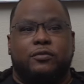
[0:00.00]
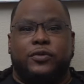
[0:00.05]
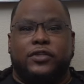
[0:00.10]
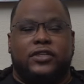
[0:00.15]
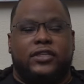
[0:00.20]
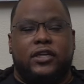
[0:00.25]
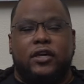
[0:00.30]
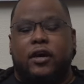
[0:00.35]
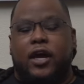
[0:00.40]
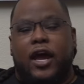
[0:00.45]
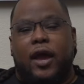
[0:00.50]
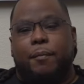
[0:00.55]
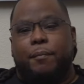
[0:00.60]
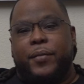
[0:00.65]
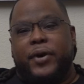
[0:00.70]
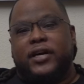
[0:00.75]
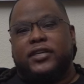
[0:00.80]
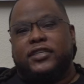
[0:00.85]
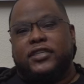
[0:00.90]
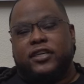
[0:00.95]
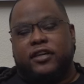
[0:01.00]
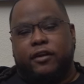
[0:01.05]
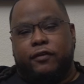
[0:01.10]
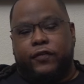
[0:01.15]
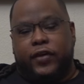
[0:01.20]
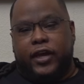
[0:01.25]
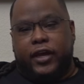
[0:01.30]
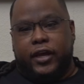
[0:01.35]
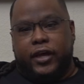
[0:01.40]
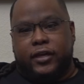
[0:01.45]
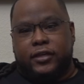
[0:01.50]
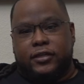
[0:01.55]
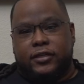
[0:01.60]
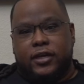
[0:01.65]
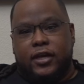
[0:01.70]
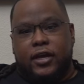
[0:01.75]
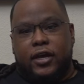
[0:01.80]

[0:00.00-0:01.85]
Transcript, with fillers: we still have months in advance.